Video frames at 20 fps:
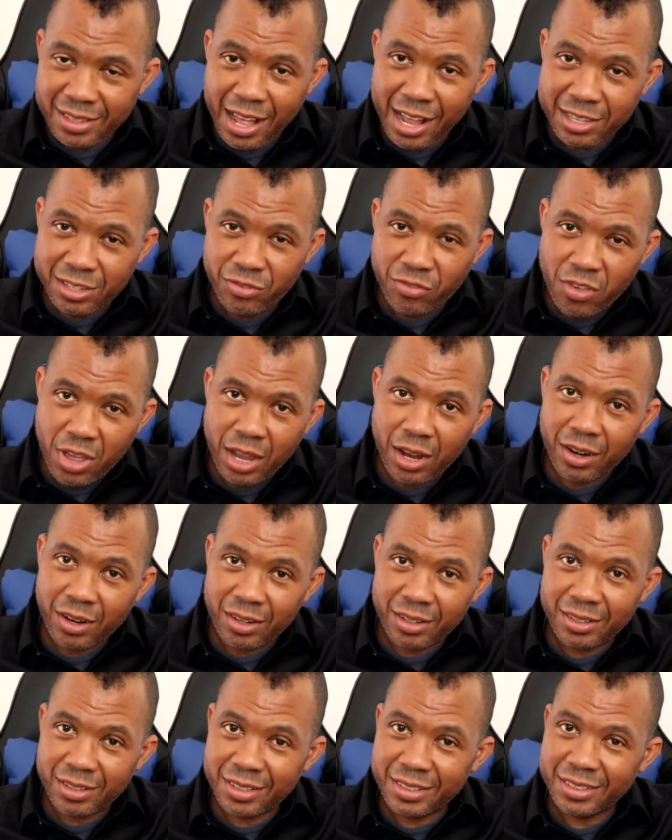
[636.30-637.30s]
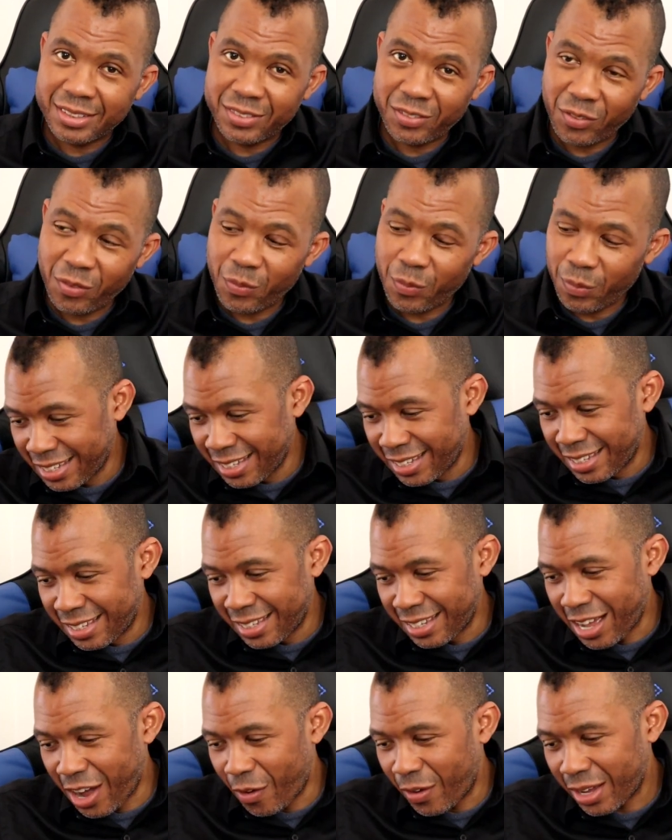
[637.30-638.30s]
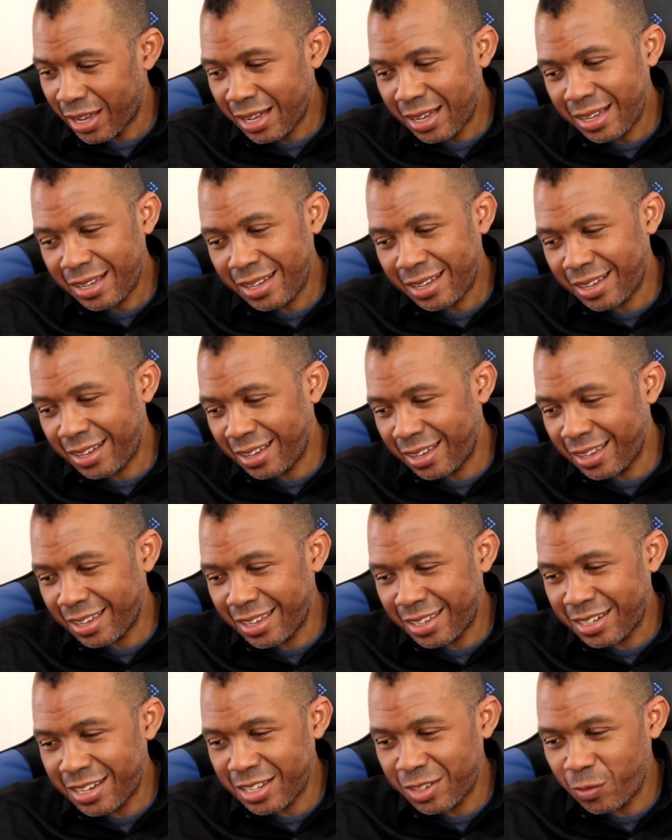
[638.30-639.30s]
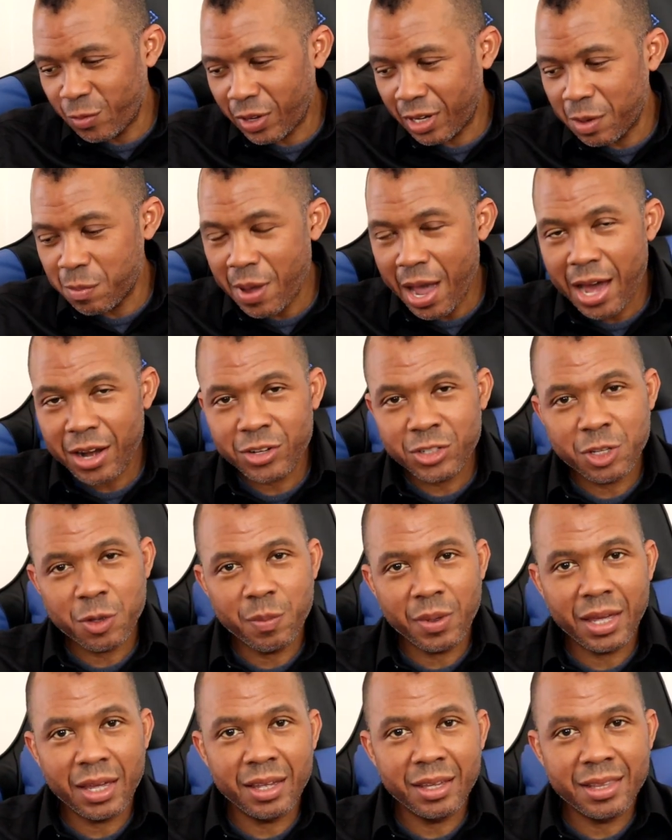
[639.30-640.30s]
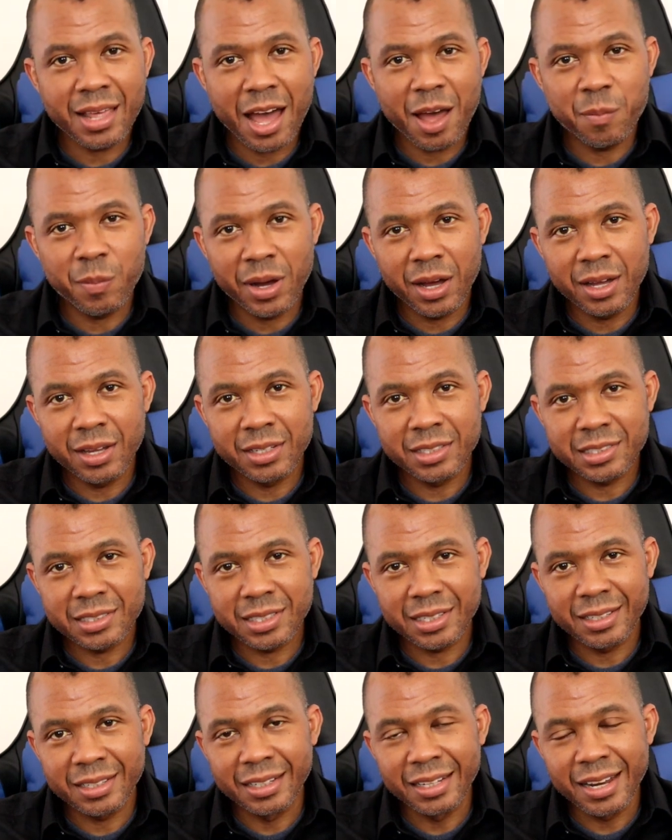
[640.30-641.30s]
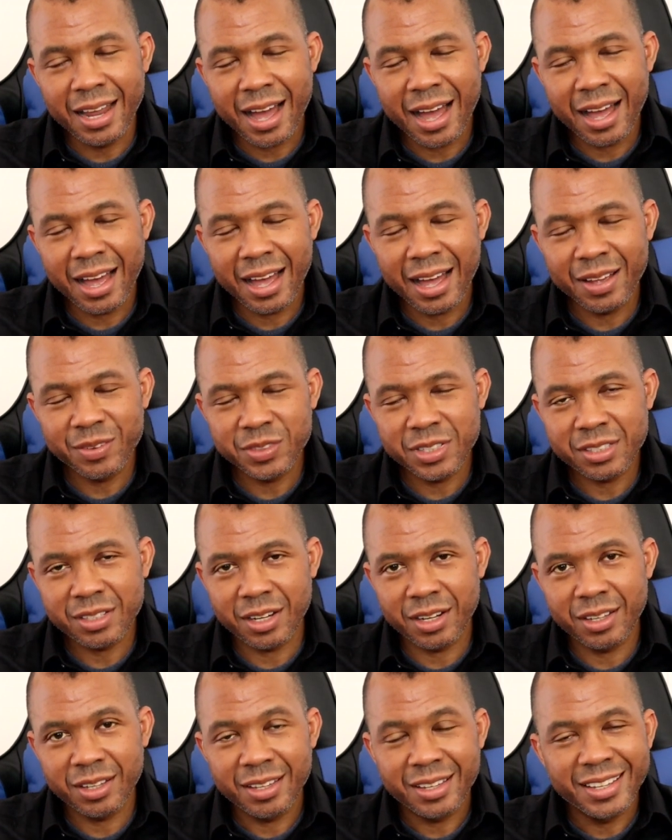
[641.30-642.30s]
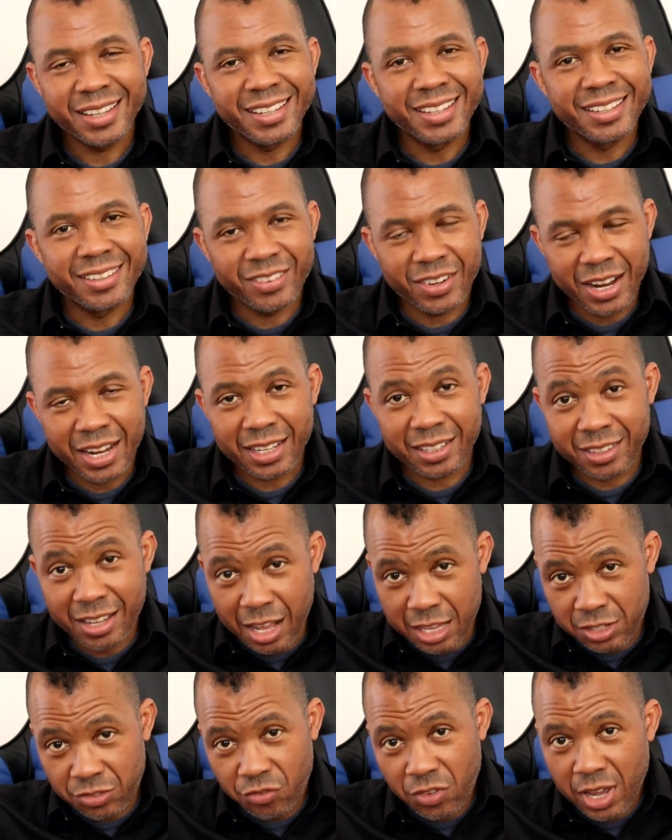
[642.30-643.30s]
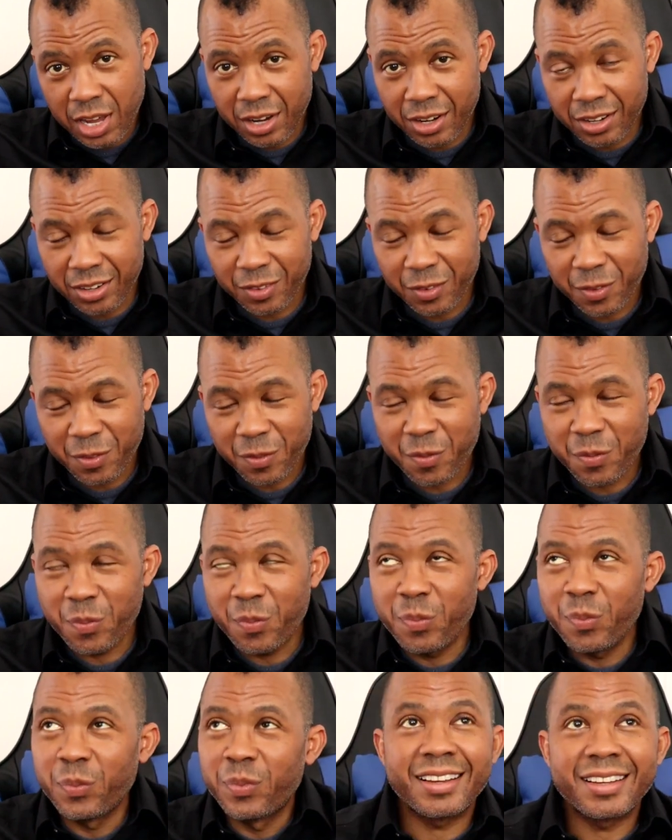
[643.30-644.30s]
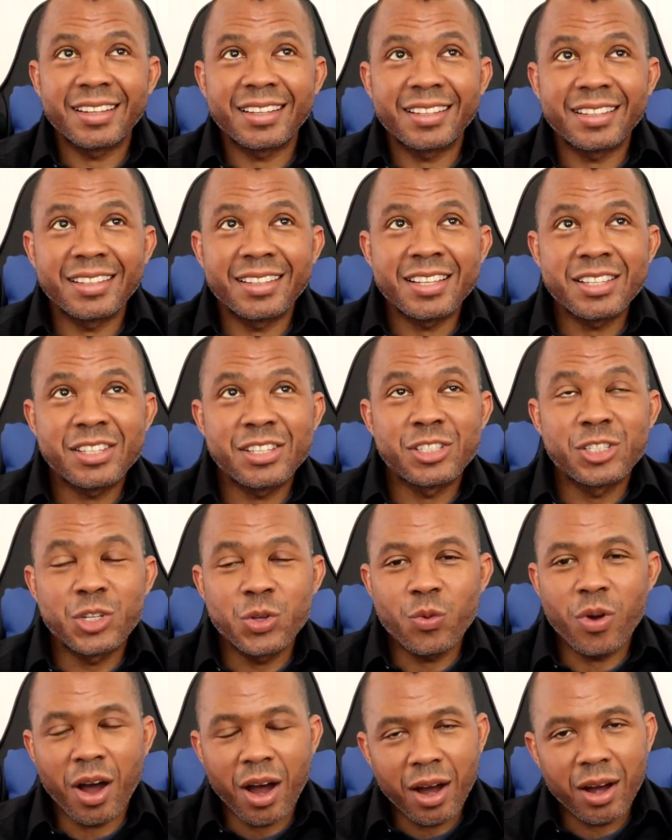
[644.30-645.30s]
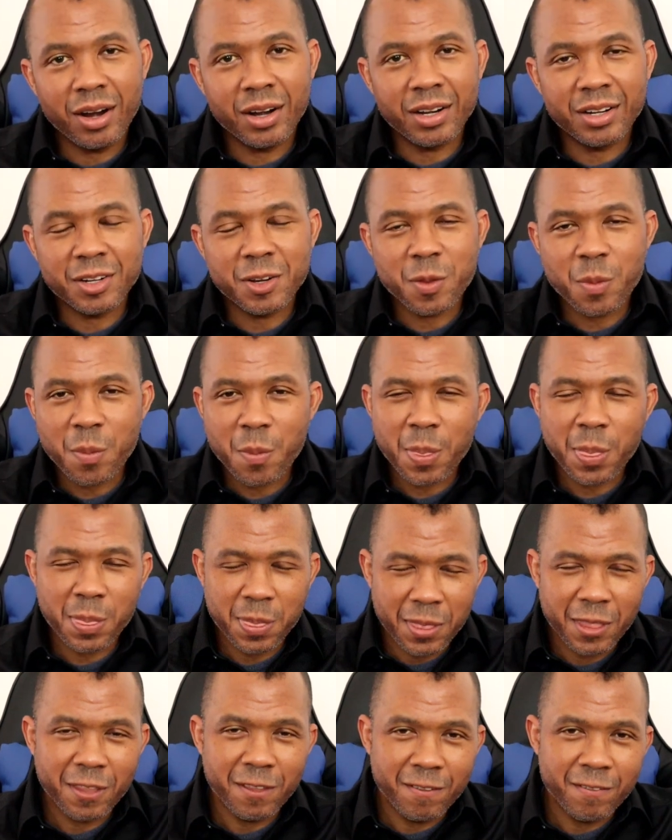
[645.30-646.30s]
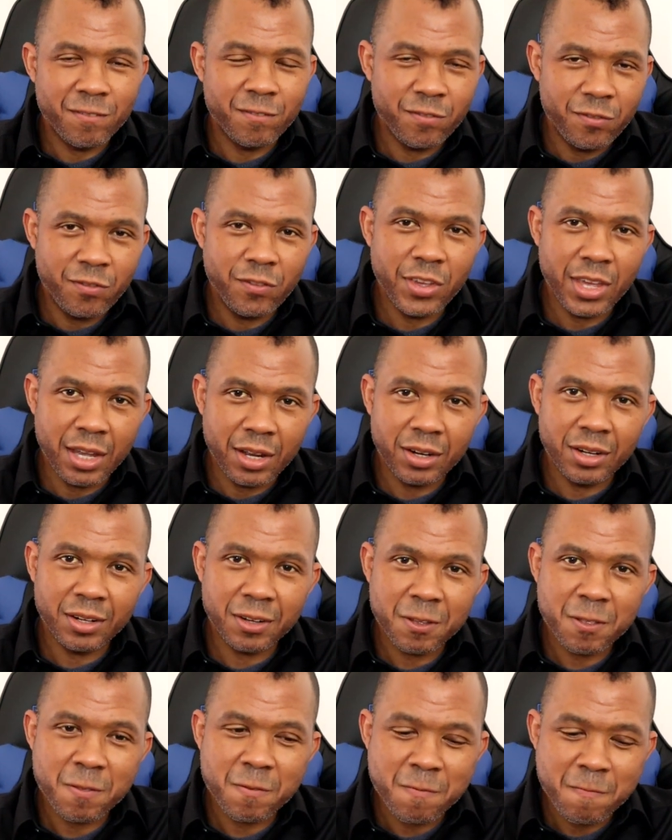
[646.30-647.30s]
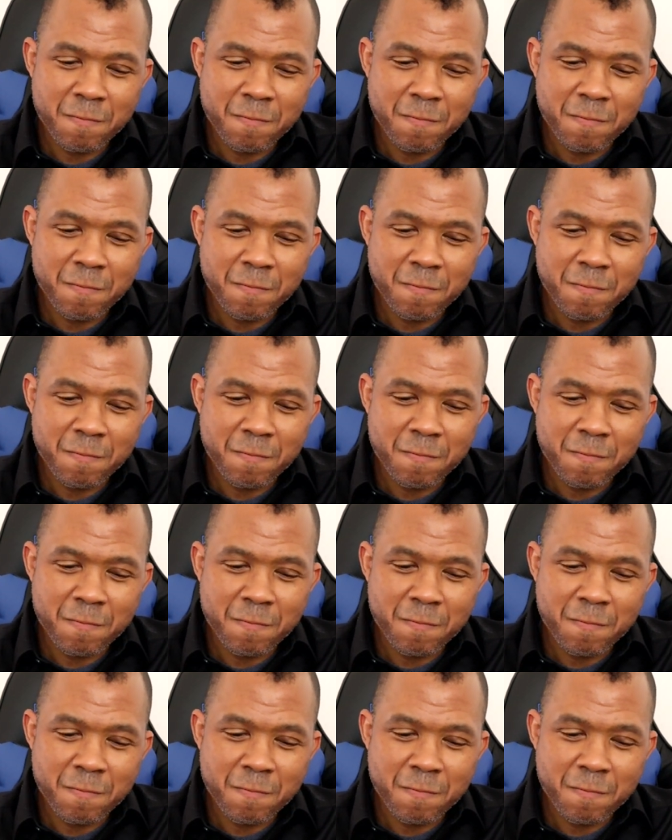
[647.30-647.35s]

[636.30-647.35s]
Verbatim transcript: That's fear. Going, ah, it didn't really matter to me that much, and uh, I'm just gonna, right? That's fear. This is too hard. Fear